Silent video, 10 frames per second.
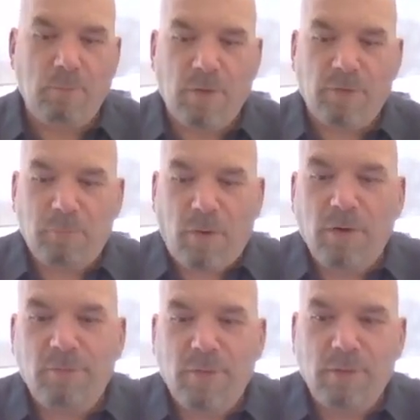Because
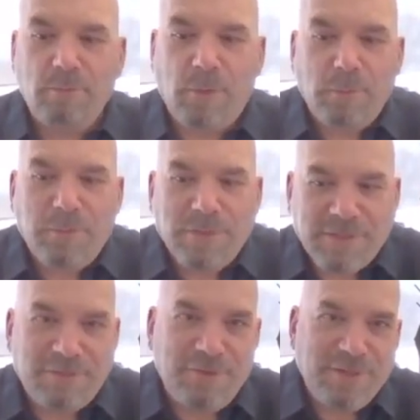part of the purpose
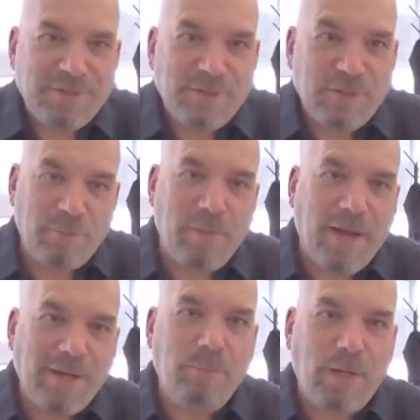of it is to
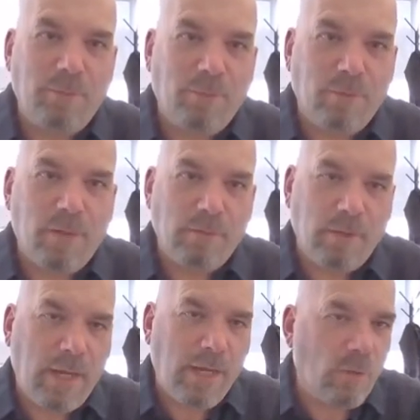remind people that,
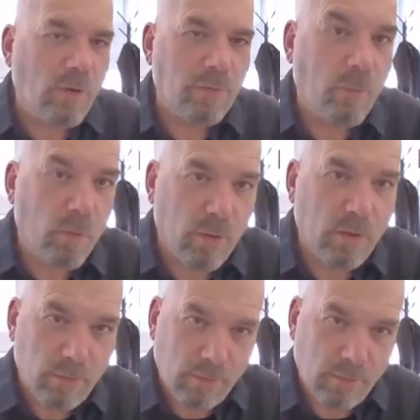hey, you're on the board,